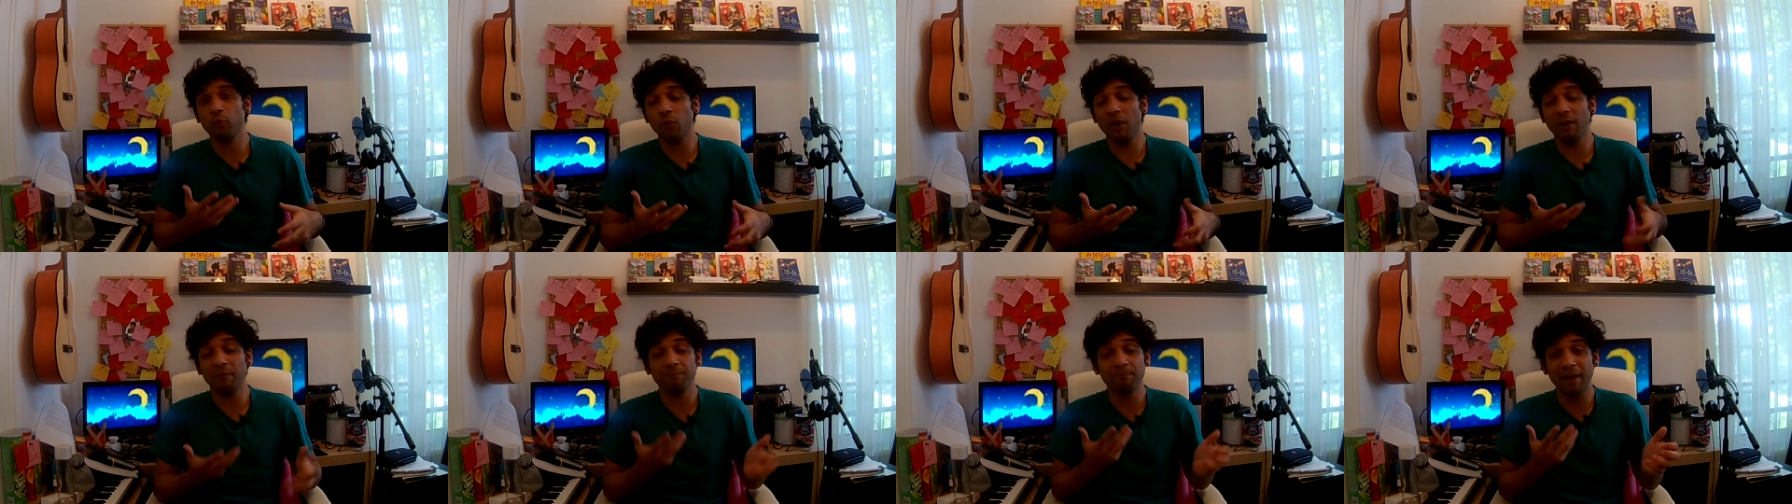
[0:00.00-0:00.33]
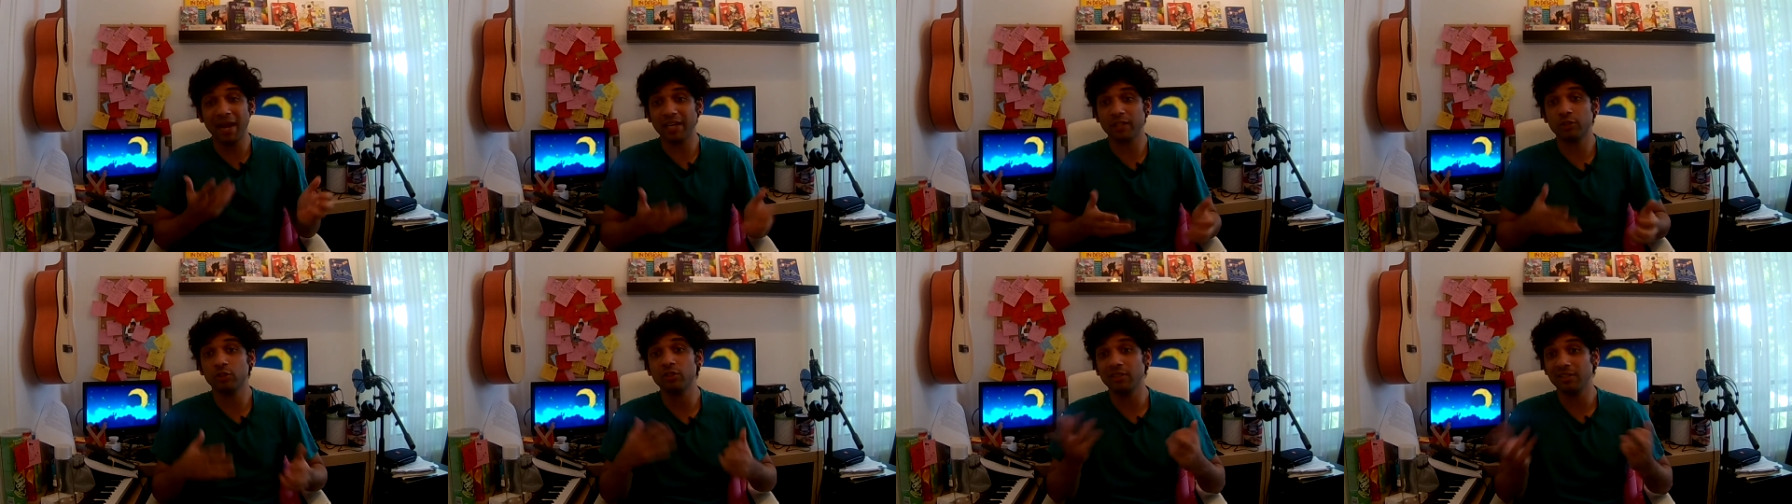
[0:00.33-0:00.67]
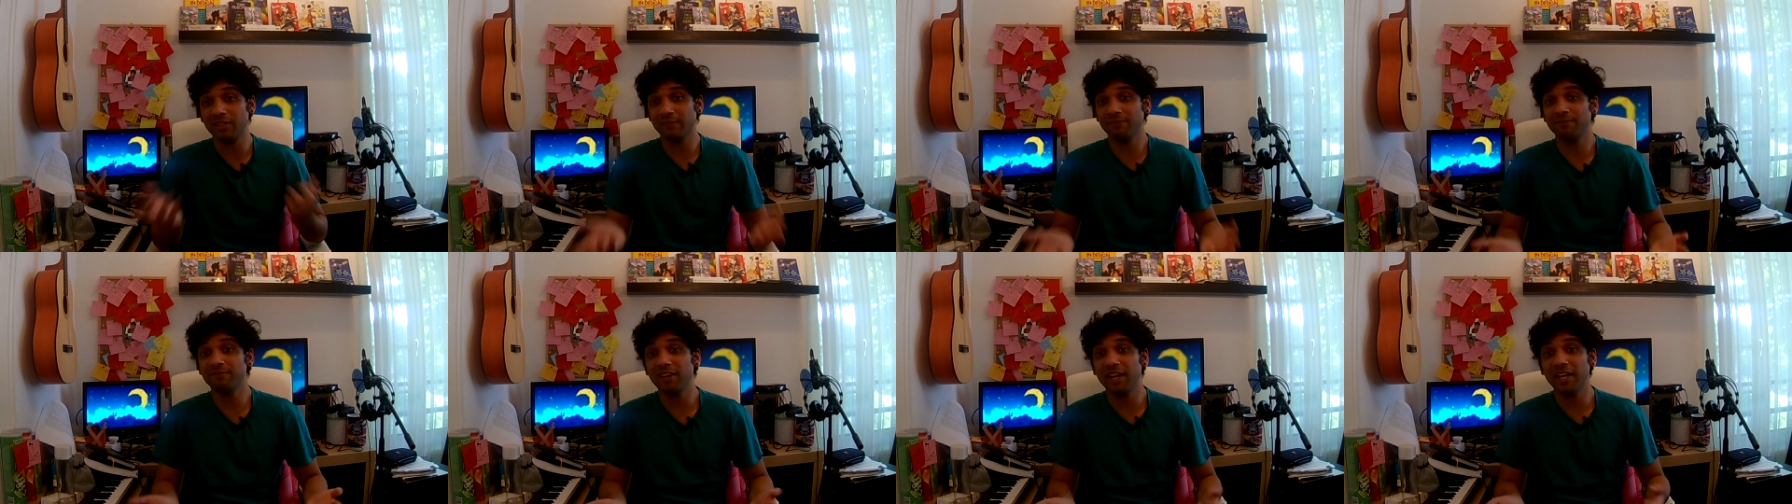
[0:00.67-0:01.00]
went back to
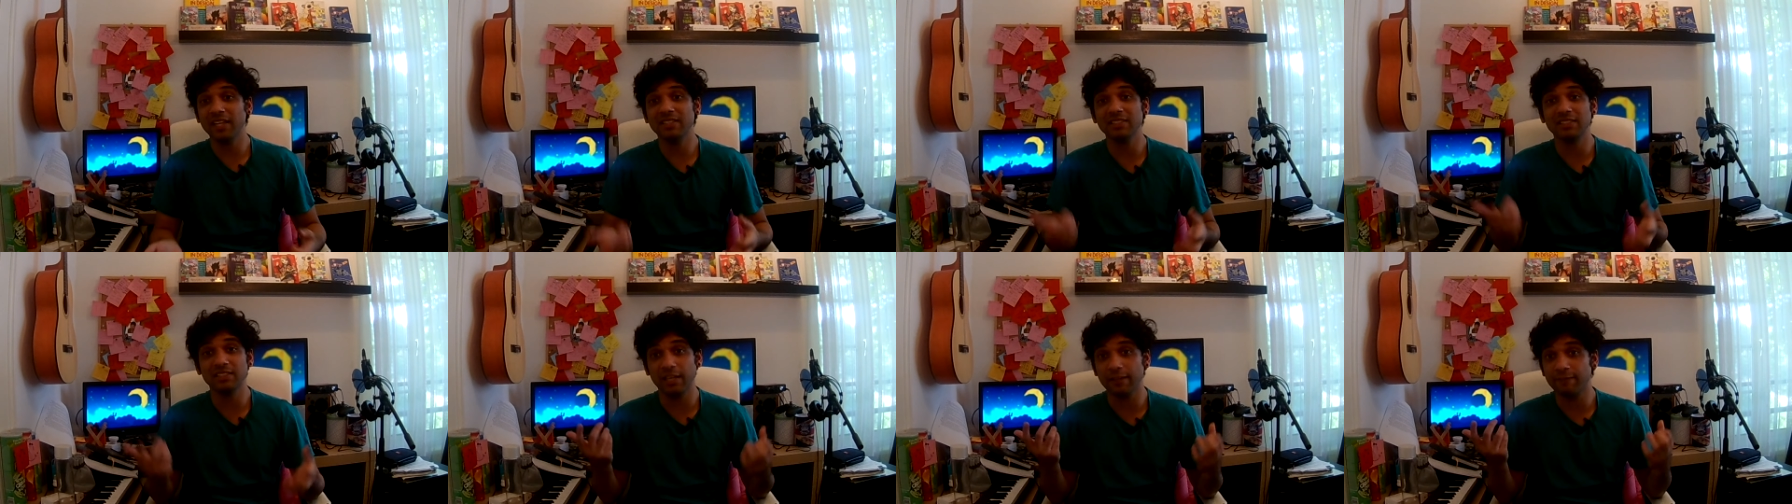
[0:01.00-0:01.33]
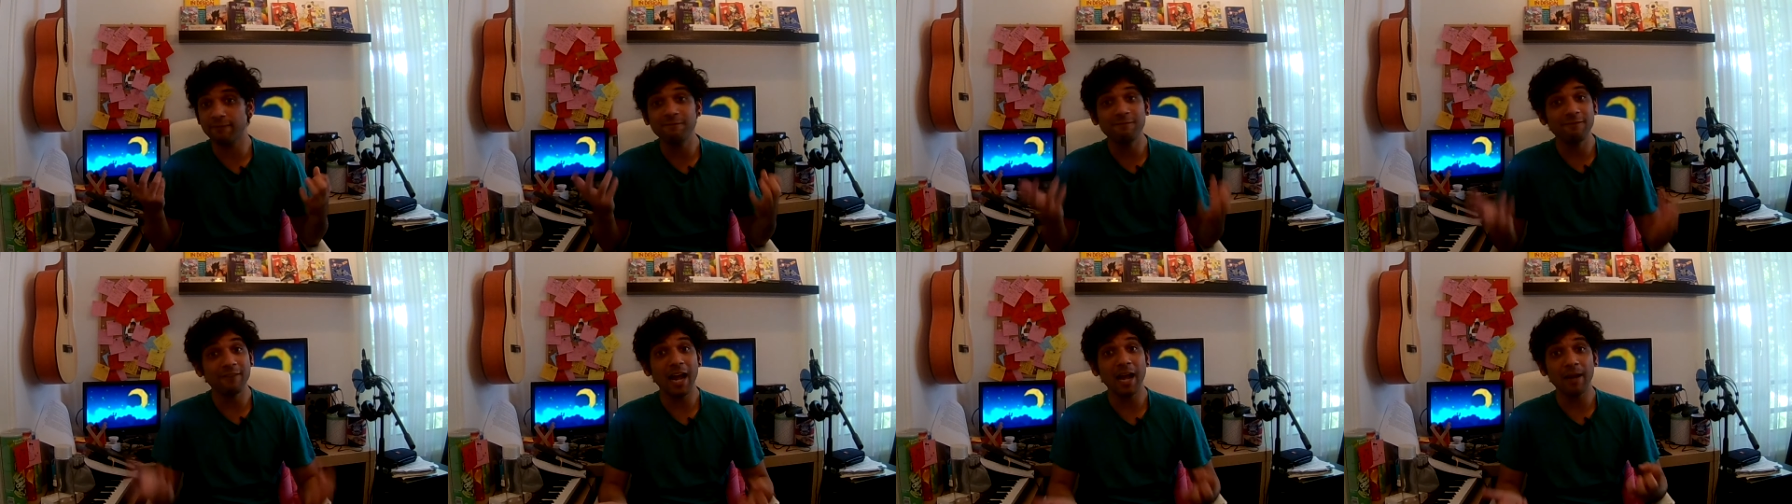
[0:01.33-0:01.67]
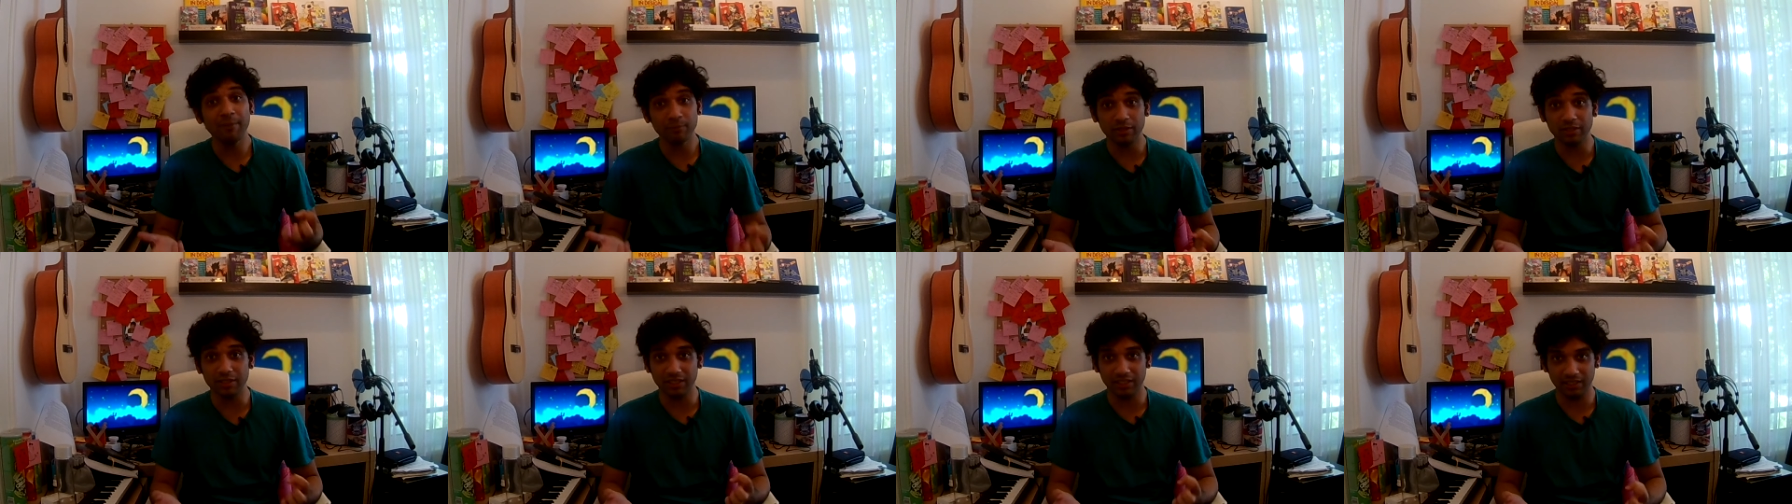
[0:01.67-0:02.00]
their friends, their
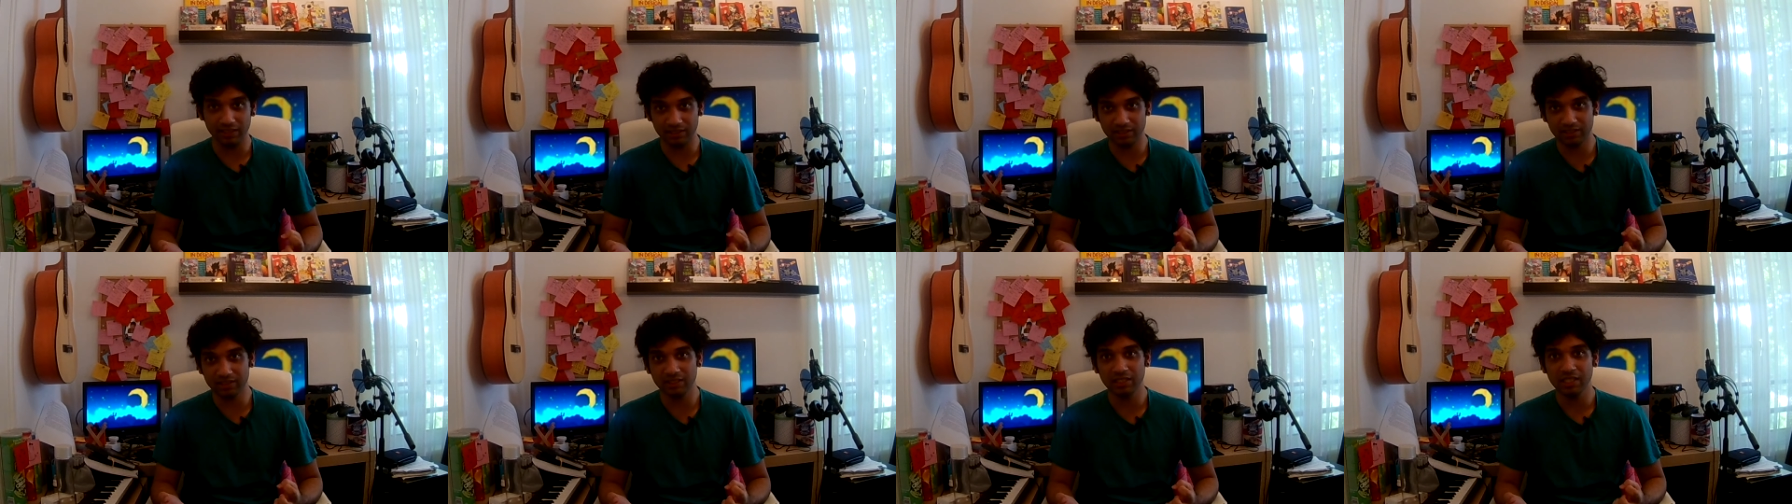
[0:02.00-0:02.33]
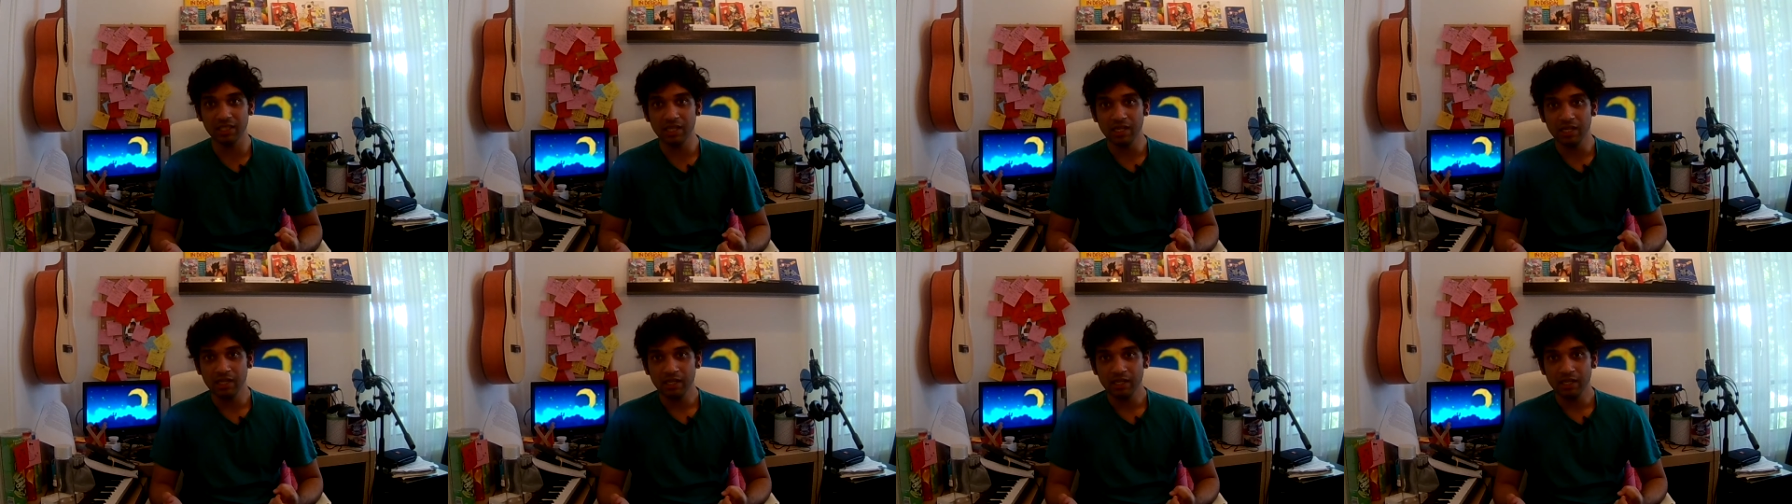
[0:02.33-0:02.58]
families.